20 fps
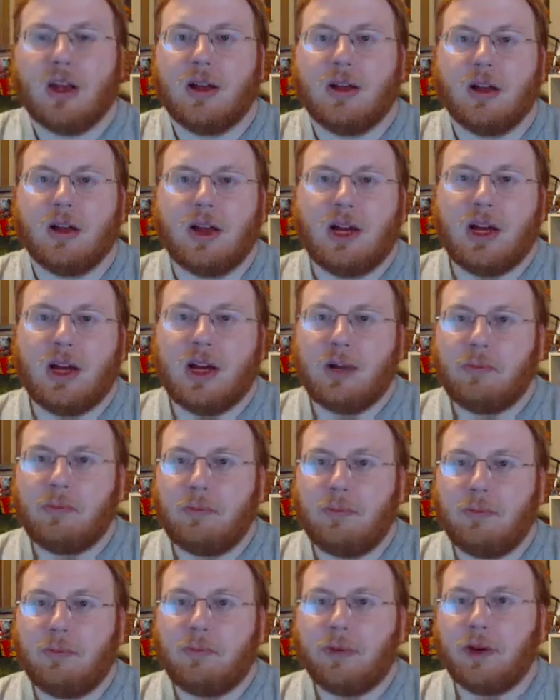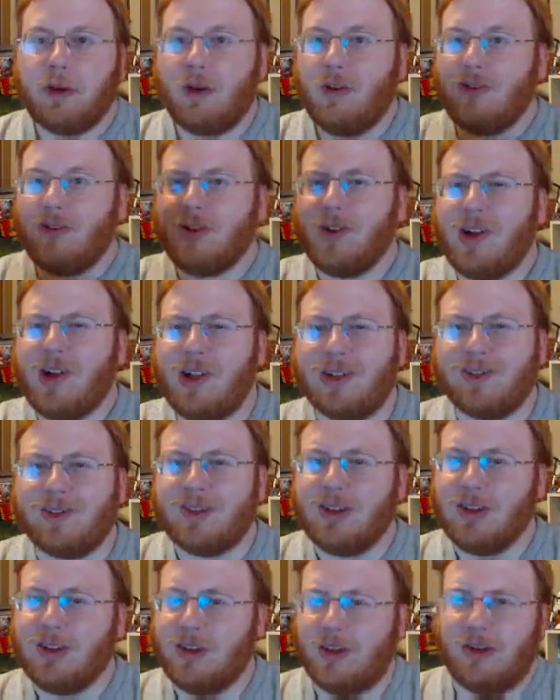But overall,
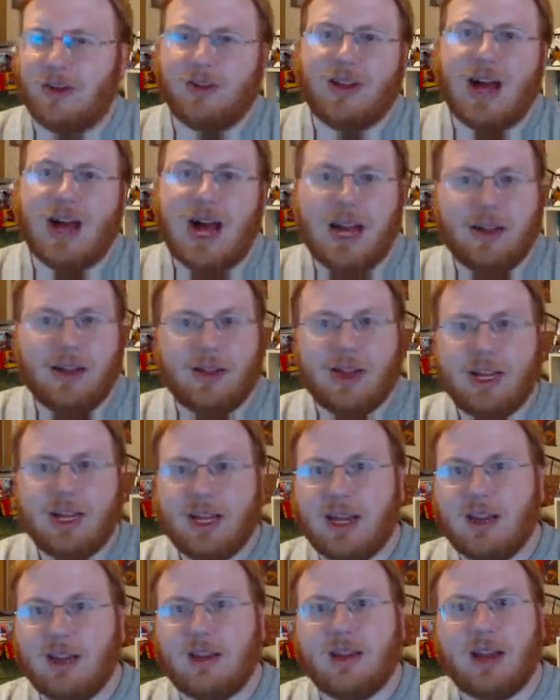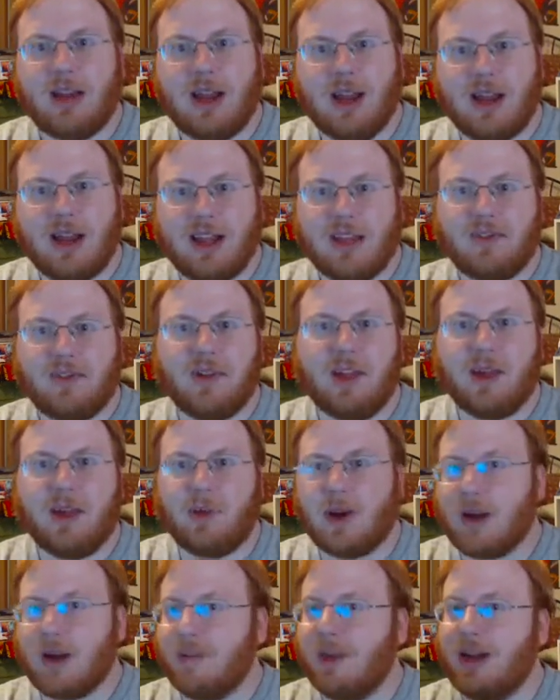Well, I like it, and I definitely
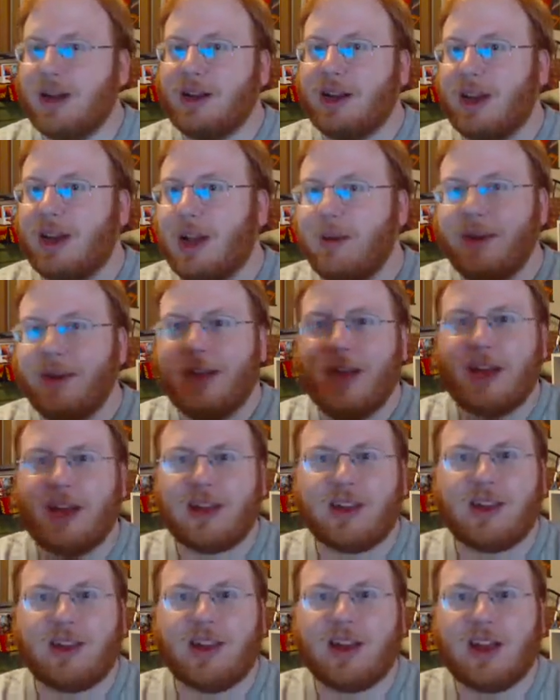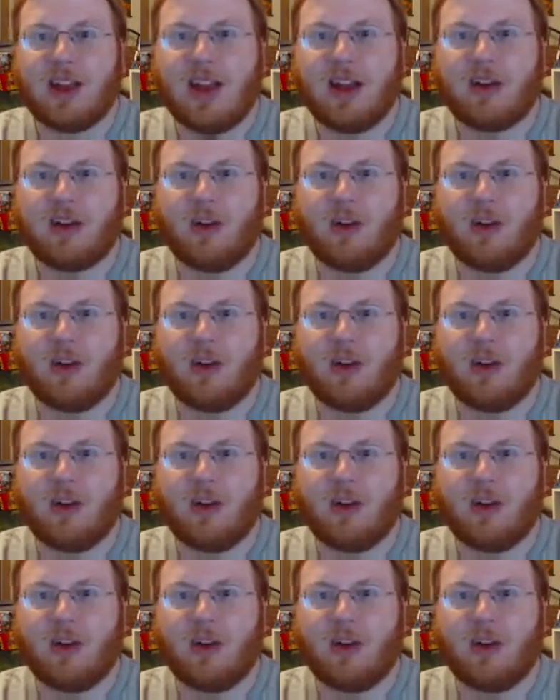recommend it. I mean, heck, you can't go